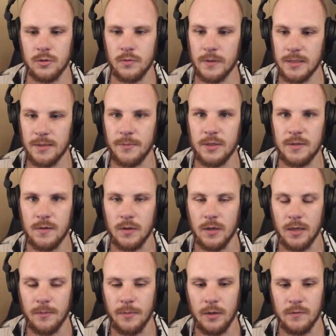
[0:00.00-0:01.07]
So what am I
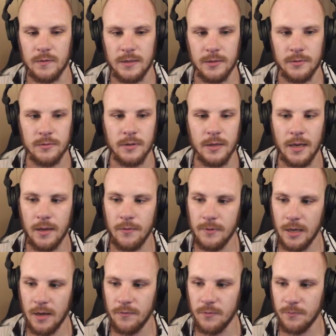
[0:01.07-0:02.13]
talking about here? Here
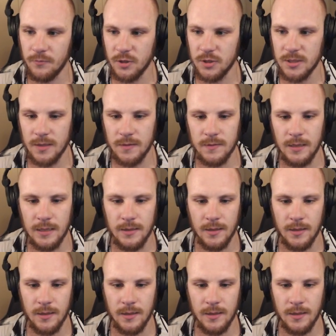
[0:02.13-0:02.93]
we have the project that